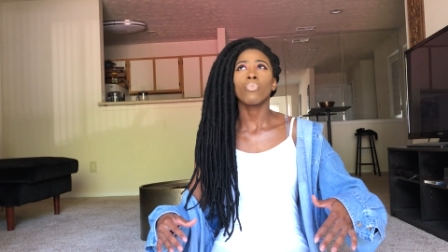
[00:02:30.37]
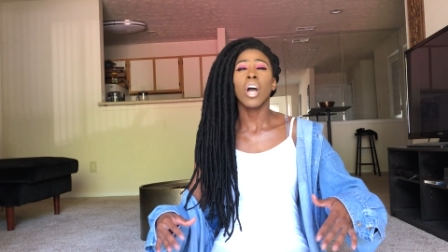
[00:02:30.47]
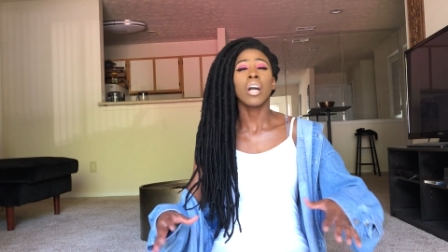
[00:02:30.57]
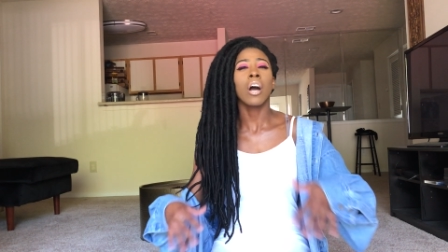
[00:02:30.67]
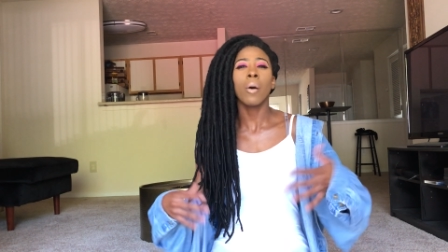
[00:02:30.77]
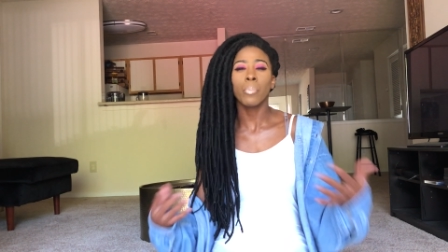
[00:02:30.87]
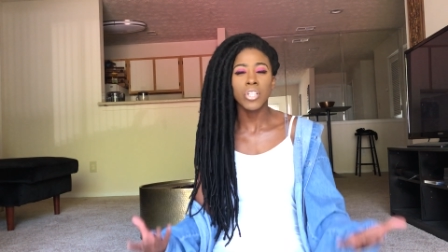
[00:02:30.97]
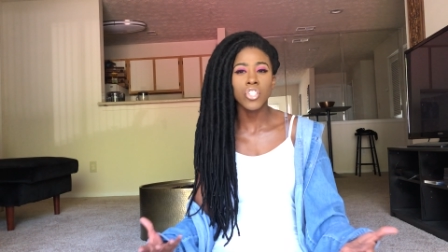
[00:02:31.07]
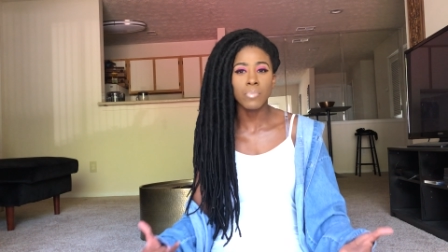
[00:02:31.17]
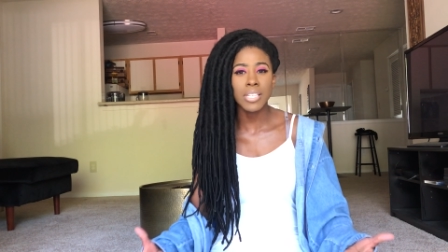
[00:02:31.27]

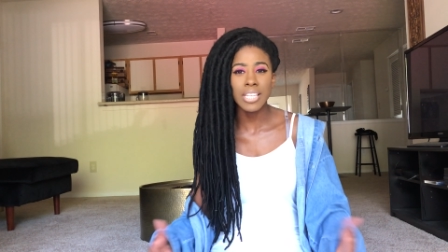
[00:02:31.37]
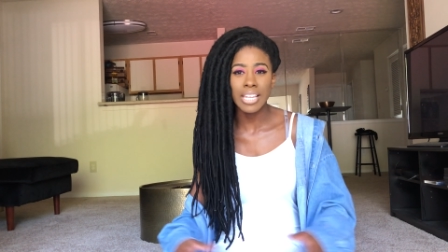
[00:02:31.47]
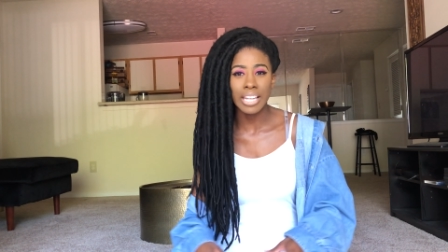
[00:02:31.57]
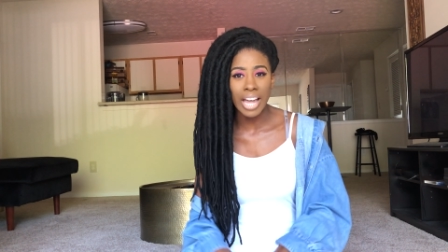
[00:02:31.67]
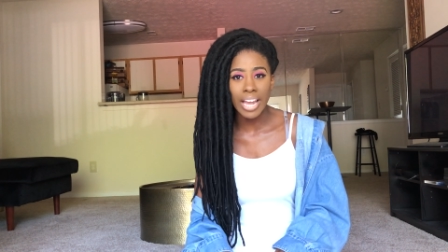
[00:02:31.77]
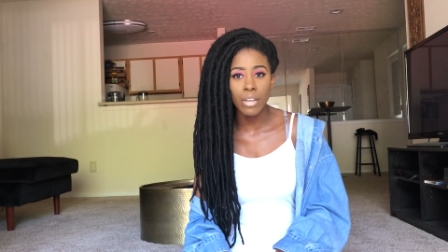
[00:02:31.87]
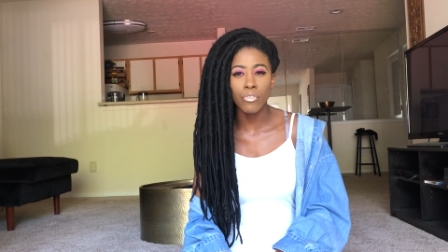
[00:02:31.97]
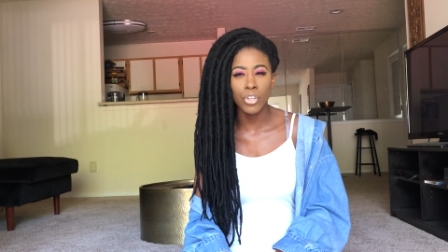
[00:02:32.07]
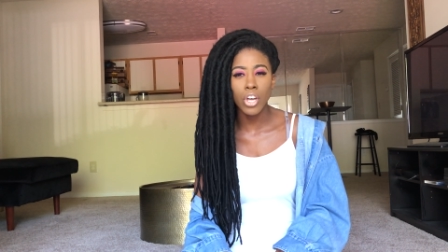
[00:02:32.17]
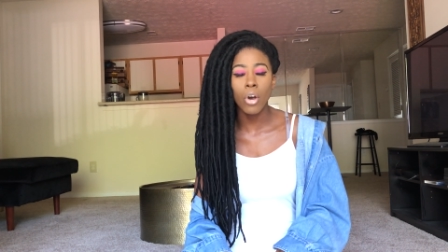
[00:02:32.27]
accomplishments in life,
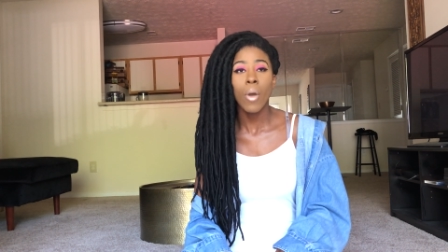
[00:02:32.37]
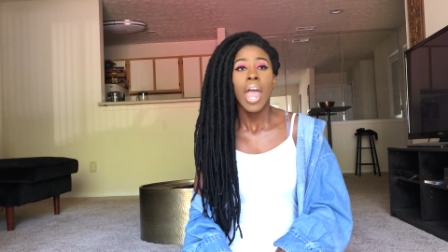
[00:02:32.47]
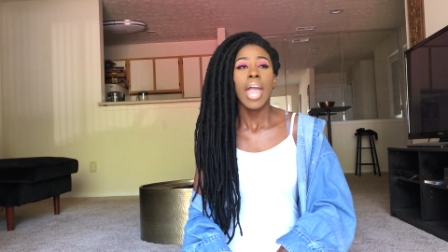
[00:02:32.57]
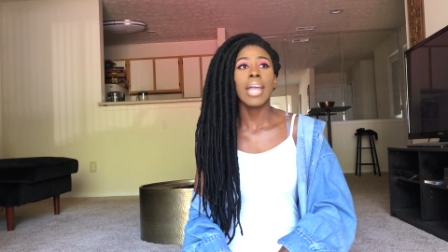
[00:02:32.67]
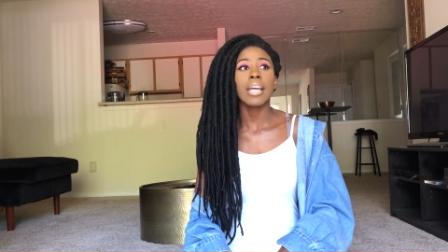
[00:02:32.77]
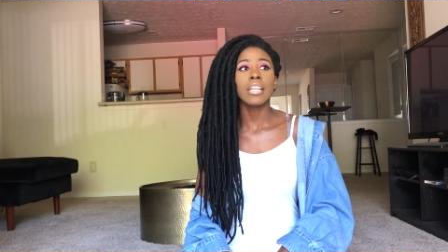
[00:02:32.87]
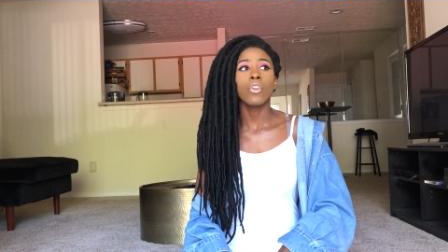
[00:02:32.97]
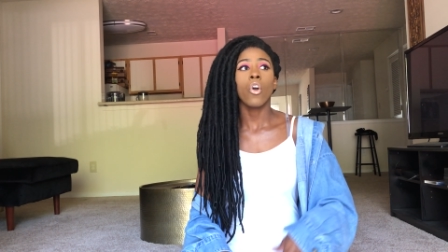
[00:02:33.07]
and